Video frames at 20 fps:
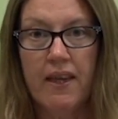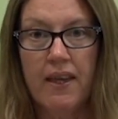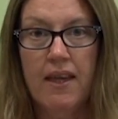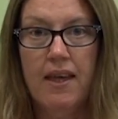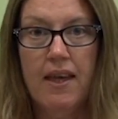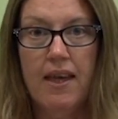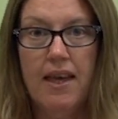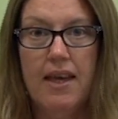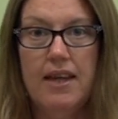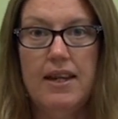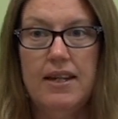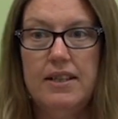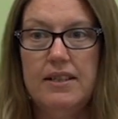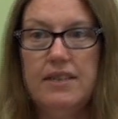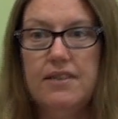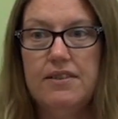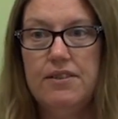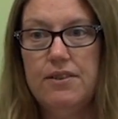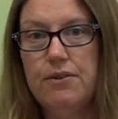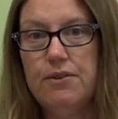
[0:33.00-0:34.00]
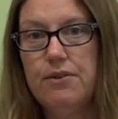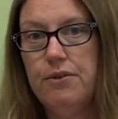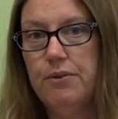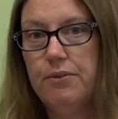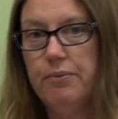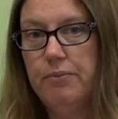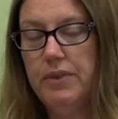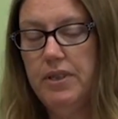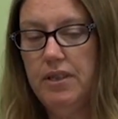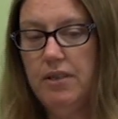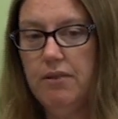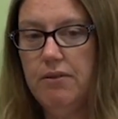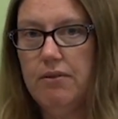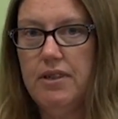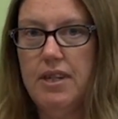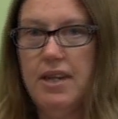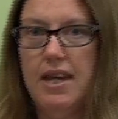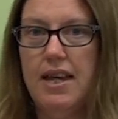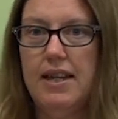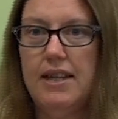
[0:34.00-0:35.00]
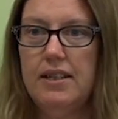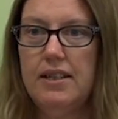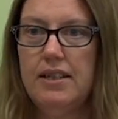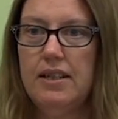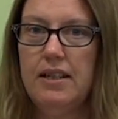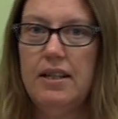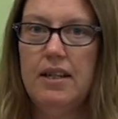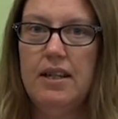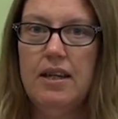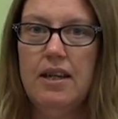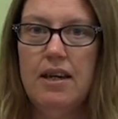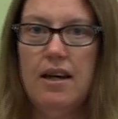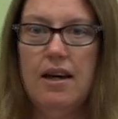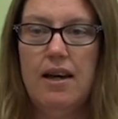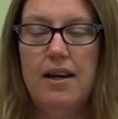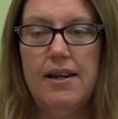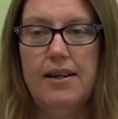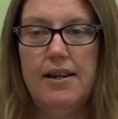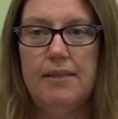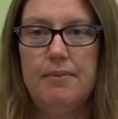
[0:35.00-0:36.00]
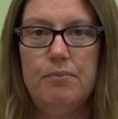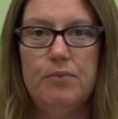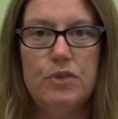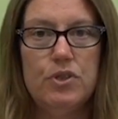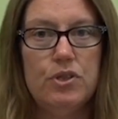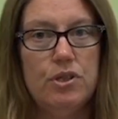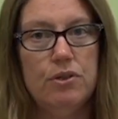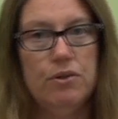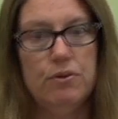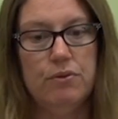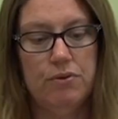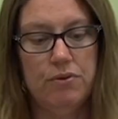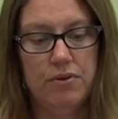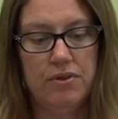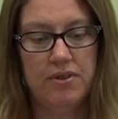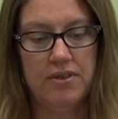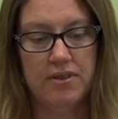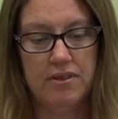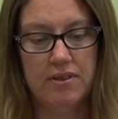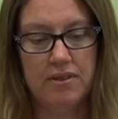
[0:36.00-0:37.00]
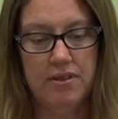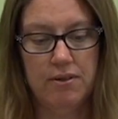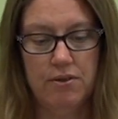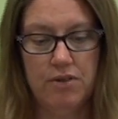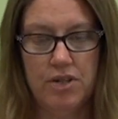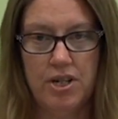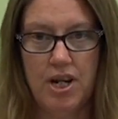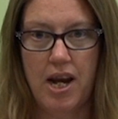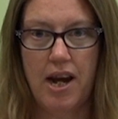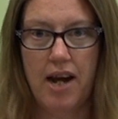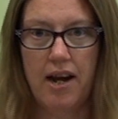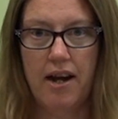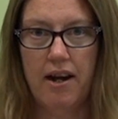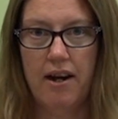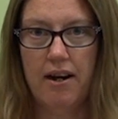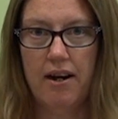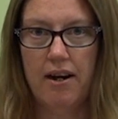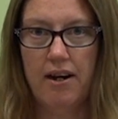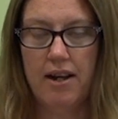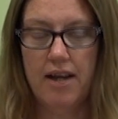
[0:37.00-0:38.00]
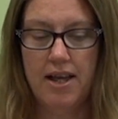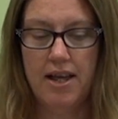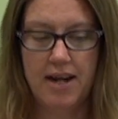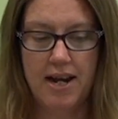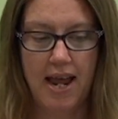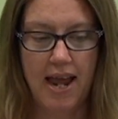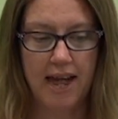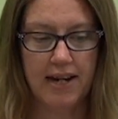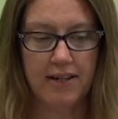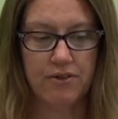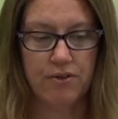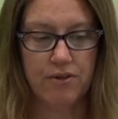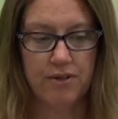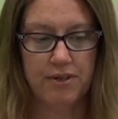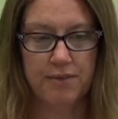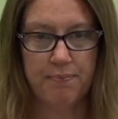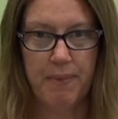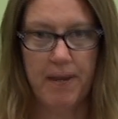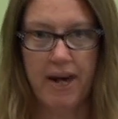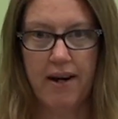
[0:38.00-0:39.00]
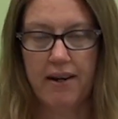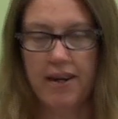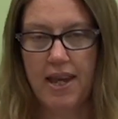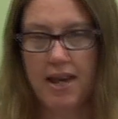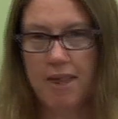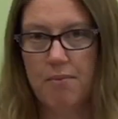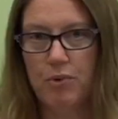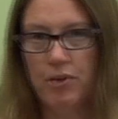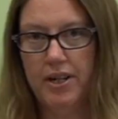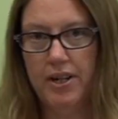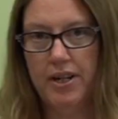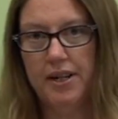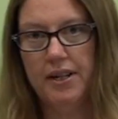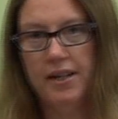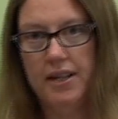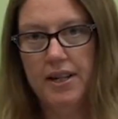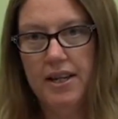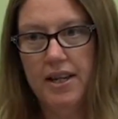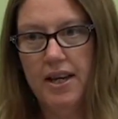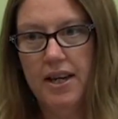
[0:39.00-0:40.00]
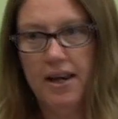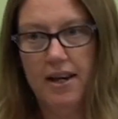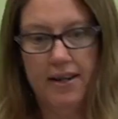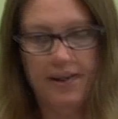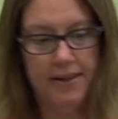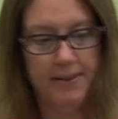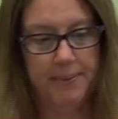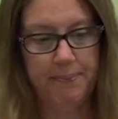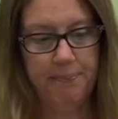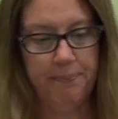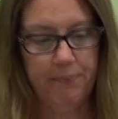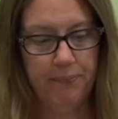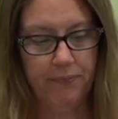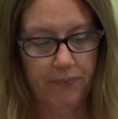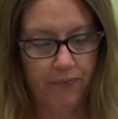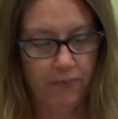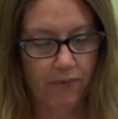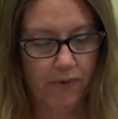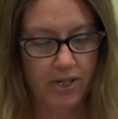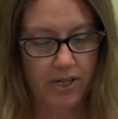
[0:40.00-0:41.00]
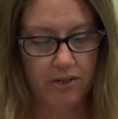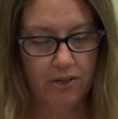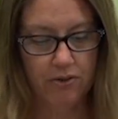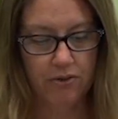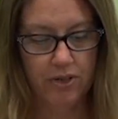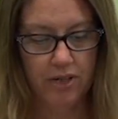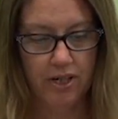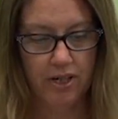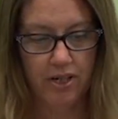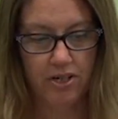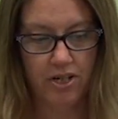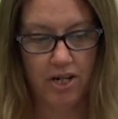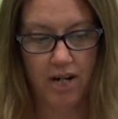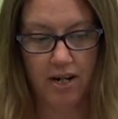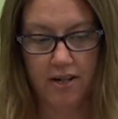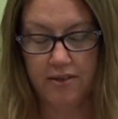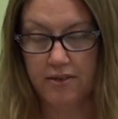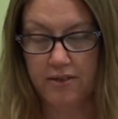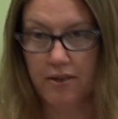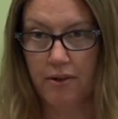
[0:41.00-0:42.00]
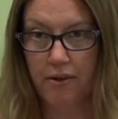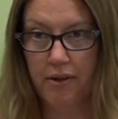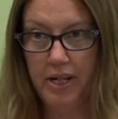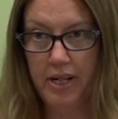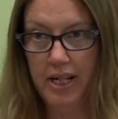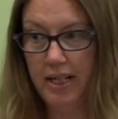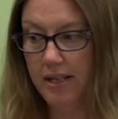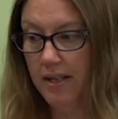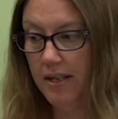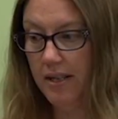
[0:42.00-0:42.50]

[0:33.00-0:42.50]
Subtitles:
And in Zoom, you can choose to share an extra spare camera when you do your share screen.